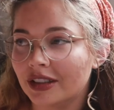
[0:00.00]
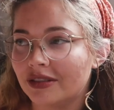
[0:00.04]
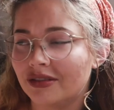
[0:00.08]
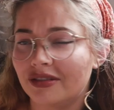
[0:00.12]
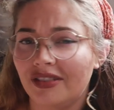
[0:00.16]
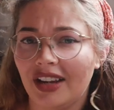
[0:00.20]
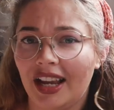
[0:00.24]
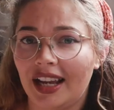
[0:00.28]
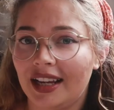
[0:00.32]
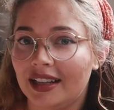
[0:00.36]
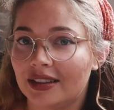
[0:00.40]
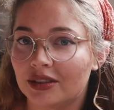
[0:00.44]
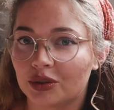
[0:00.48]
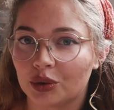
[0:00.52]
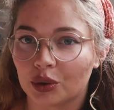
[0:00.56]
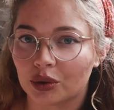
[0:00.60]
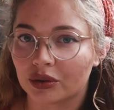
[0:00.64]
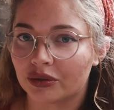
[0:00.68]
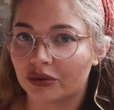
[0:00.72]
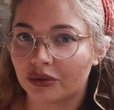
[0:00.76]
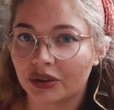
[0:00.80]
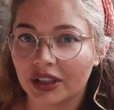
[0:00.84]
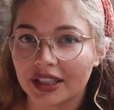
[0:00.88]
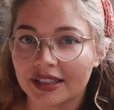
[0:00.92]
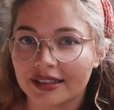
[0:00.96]
vain sort
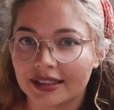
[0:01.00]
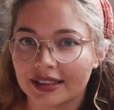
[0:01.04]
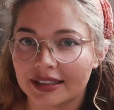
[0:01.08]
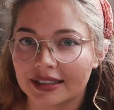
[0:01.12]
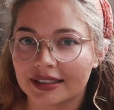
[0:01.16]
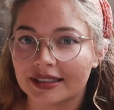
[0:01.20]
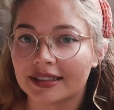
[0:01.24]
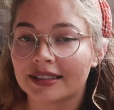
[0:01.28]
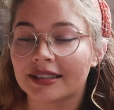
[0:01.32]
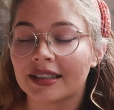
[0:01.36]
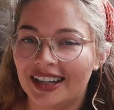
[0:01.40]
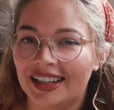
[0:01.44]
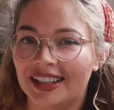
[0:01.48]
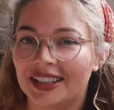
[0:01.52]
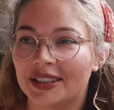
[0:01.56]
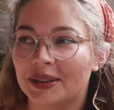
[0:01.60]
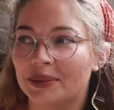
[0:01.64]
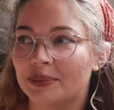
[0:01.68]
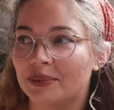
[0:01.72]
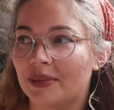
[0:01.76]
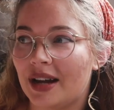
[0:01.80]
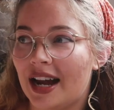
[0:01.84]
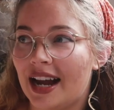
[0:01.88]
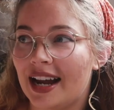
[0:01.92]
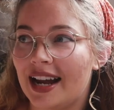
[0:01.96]
of reasons.
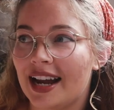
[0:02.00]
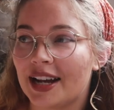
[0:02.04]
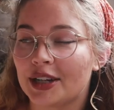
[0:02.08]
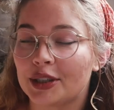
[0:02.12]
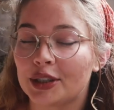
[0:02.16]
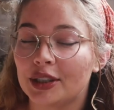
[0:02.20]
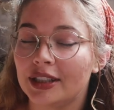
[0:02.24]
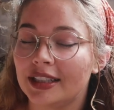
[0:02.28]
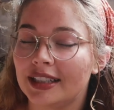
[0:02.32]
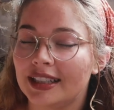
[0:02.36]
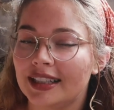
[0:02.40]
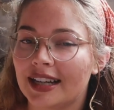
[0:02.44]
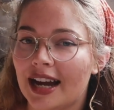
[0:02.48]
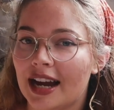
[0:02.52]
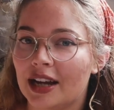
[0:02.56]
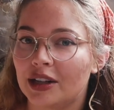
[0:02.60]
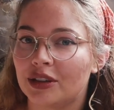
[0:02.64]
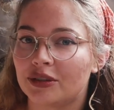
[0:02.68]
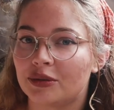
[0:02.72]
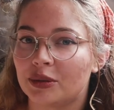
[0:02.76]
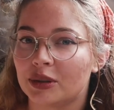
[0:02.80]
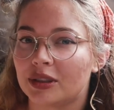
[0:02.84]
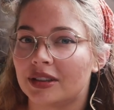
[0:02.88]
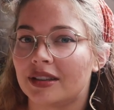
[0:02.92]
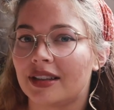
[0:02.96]
I actually
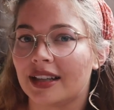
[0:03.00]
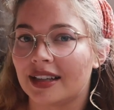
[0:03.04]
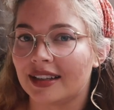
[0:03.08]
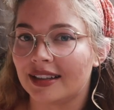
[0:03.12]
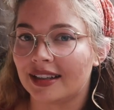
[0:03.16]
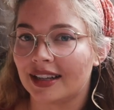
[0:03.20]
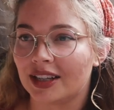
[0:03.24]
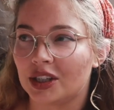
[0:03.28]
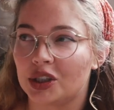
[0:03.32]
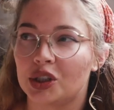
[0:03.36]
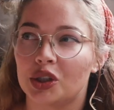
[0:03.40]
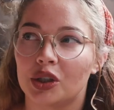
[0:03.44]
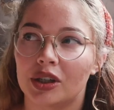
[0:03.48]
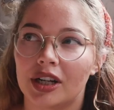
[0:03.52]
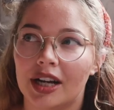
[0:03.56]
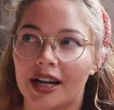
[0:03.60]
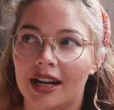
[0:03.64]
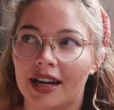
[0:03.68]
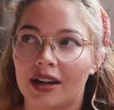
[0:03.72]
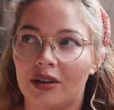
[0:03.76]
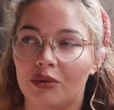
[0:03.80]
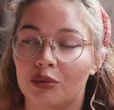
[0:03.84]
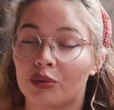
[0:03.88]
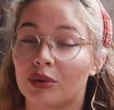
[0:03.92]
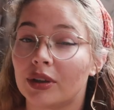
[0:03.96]
kind of was thinking, should
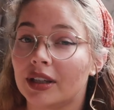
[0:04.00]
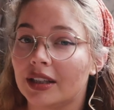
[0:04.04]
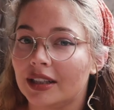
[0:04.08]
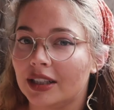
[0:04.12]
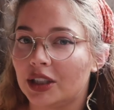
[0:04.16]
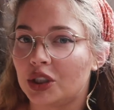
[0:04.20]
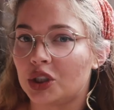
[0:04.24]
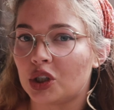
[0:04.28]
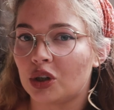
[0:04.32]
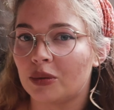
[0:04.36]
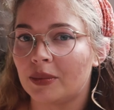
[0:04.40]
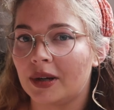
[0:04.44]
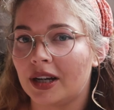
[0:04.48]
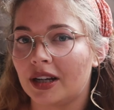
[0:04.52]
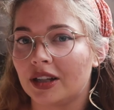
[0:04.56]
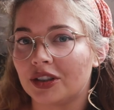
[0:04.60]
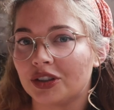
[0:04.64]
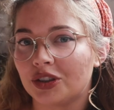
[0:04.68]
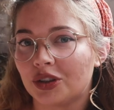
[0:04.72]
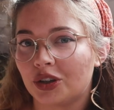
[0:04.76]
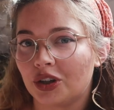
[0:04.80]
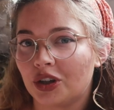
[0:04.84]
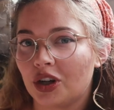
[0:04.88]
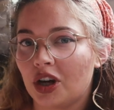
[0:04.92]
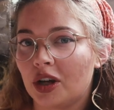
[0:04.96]
I really show my
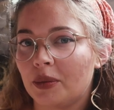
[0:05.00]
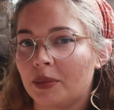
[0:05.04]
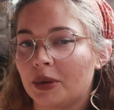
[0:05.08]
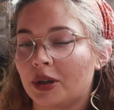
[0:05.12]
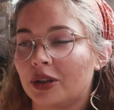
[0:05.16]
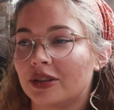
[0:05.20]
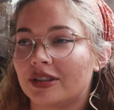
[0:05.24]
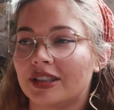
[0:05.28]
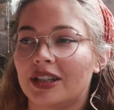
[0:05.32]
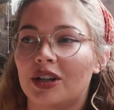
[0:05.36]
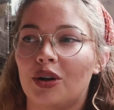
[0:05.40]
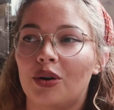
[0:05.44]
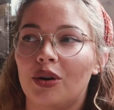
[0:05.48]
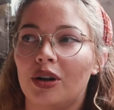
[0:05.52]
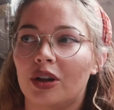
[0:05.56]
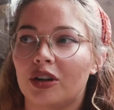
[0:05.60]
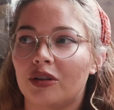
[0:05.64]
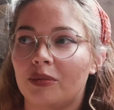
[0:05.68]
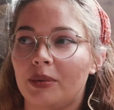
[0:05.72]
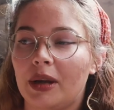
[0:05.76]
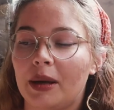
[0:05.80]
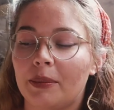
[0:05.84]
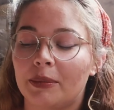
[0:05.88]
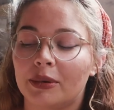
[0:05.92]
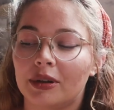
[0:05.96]
altar or not? Because I know a lot
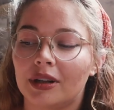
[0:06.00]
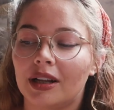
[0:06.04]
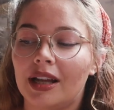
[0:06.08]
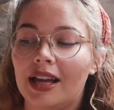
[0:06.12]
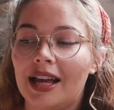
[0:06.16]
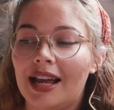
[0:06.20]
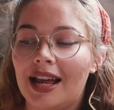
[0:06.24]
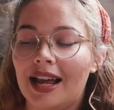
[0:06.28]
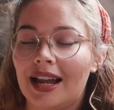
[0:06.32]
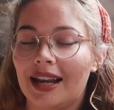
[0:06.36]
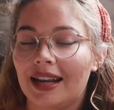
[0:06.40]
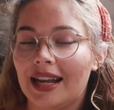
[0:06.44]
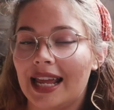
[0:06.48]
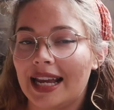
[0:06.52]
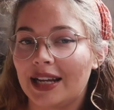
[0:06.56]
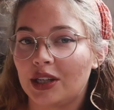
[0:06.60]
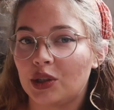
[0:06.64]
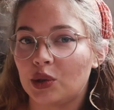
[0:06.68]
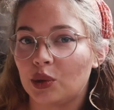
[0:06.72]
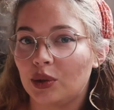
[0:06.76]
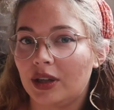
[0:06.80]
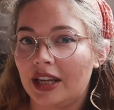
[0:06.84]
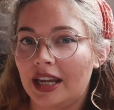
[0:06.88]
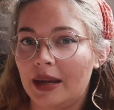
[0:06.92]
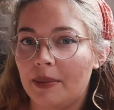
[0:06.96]
of people like
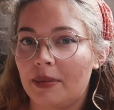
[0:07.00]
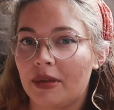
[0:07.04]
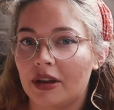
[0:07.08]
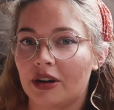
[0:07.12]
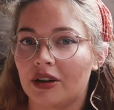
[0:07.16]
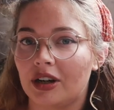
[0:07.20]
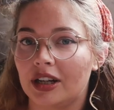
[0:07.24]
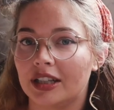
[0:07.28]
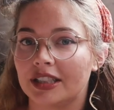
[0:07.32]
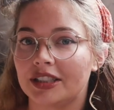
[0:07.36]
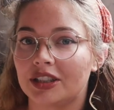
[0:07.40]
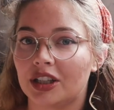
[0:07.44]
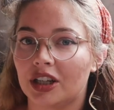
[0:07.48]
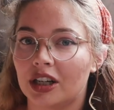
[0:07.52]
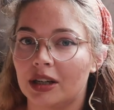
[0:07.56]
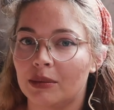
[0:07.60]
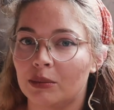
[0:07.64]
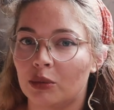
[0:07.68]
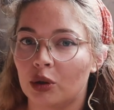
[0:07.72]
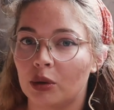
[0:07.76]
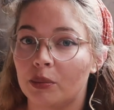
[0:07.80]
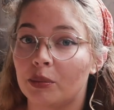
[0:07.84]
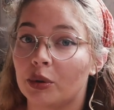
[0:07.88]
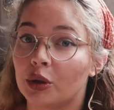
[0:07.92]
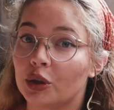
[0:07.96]
to keep their altar
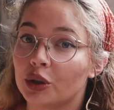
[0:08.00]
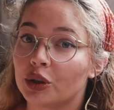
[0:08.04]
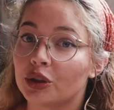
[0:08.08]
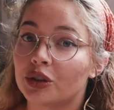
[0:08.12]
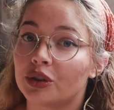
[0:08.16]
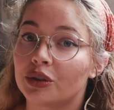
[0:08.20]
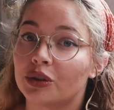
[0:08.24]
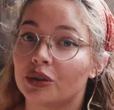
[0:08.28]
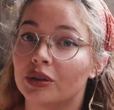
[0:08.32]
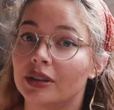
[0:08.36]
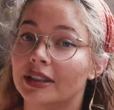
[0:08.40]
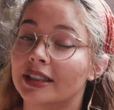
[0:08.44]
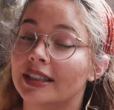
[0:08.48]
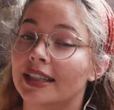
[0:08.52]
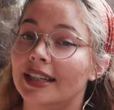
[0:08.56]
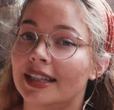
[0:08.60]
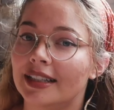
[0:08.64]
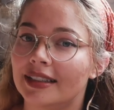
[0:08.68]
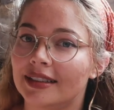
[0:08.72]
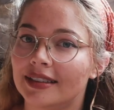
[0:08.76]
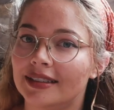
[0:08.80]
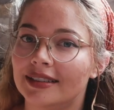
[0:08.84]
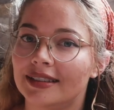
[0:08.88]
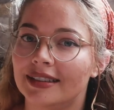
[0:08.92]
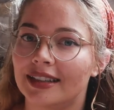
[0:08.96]
more personal and
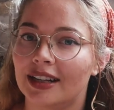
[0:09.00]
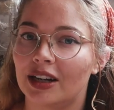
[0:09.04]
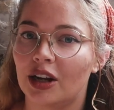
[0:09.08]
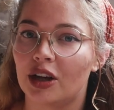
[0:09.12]
hidden, and